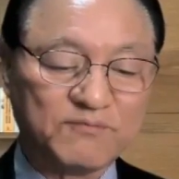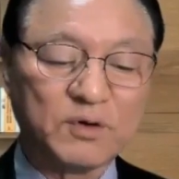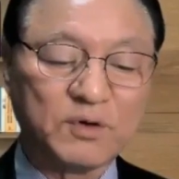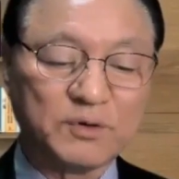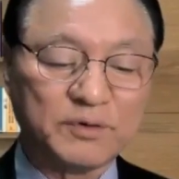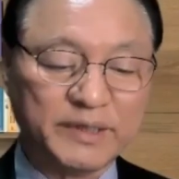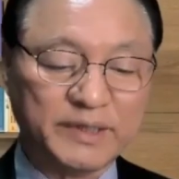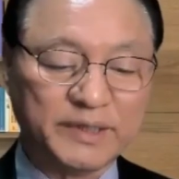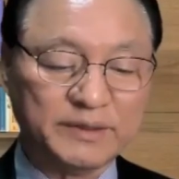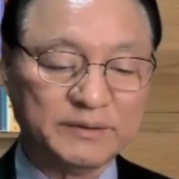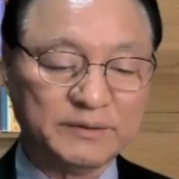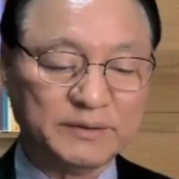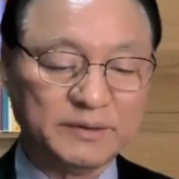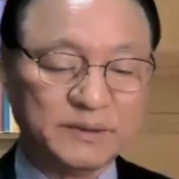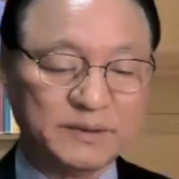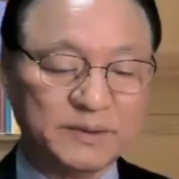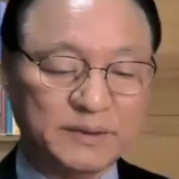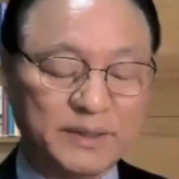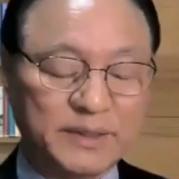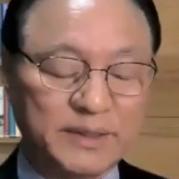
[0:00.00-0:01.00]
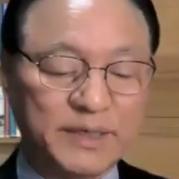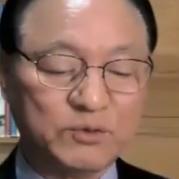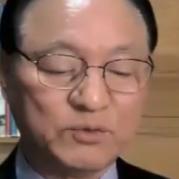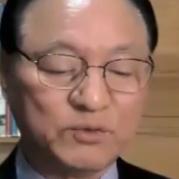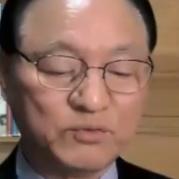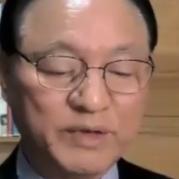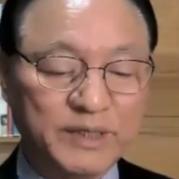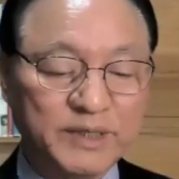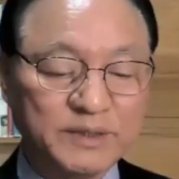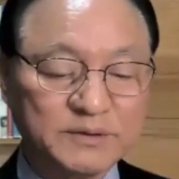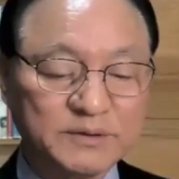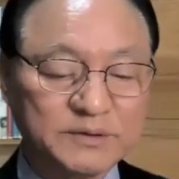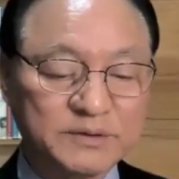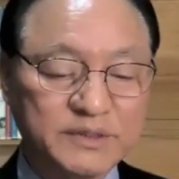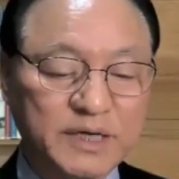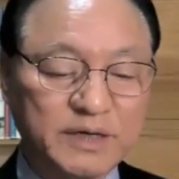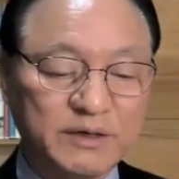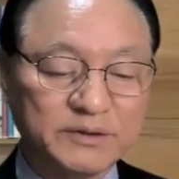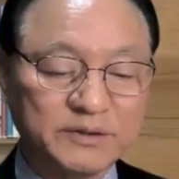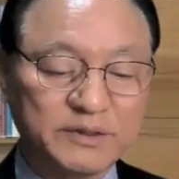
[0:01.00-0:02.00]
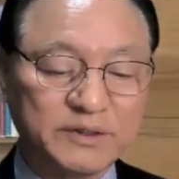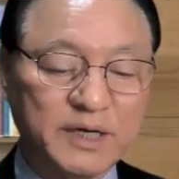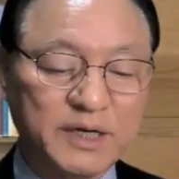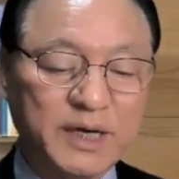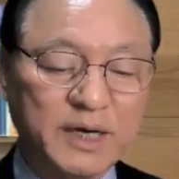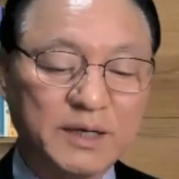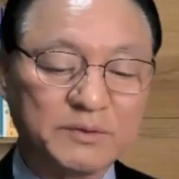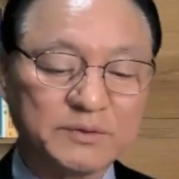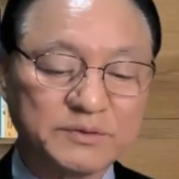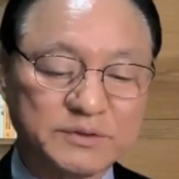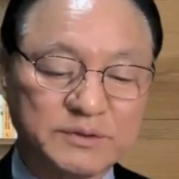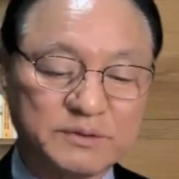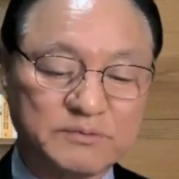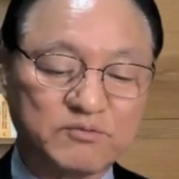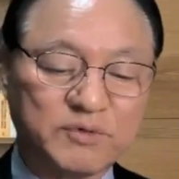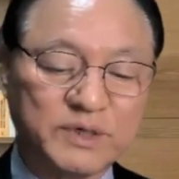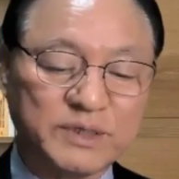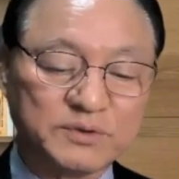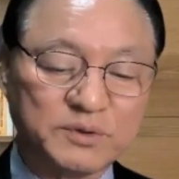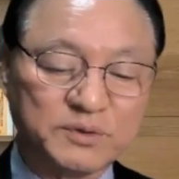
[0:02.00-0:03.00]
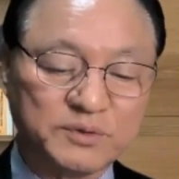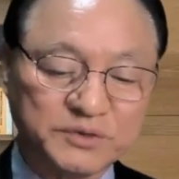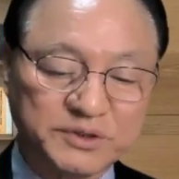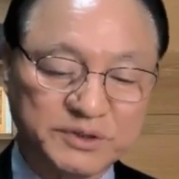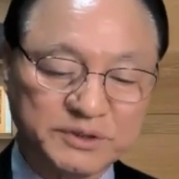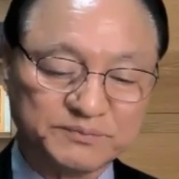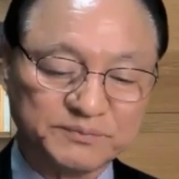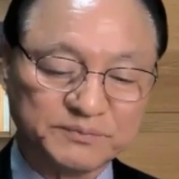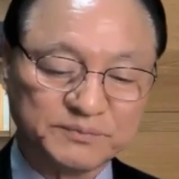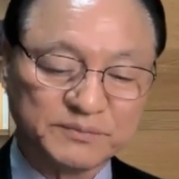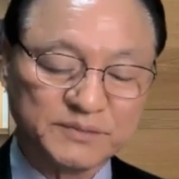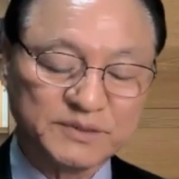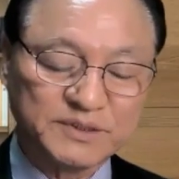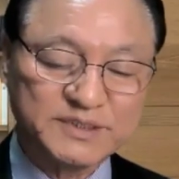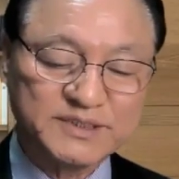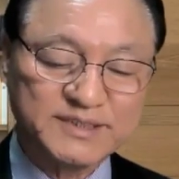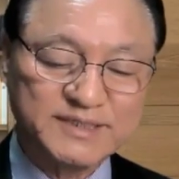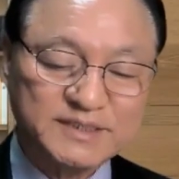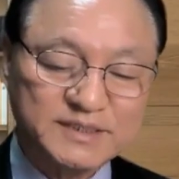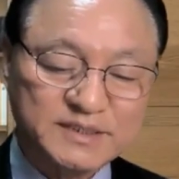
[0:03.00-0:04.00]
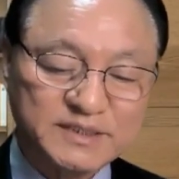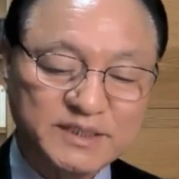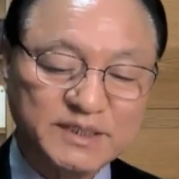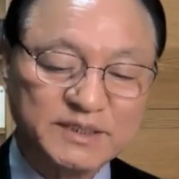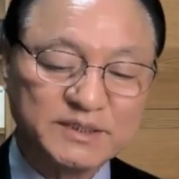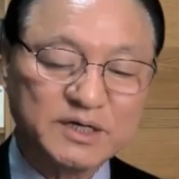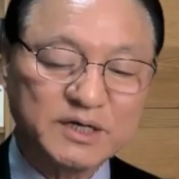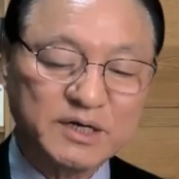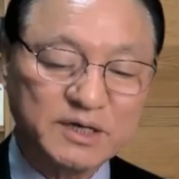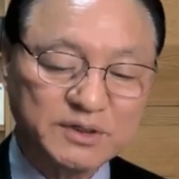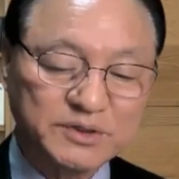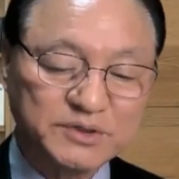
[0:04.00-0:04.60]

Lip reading: Following a UN Security Council resolution, 16